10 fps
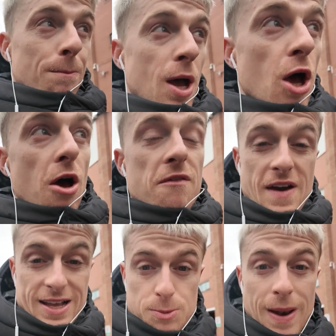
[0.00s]

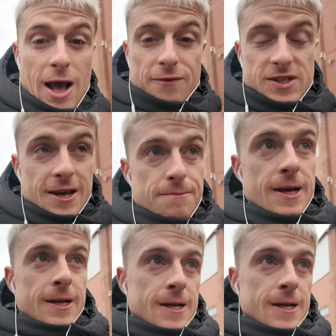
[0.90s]
perfect playoff team.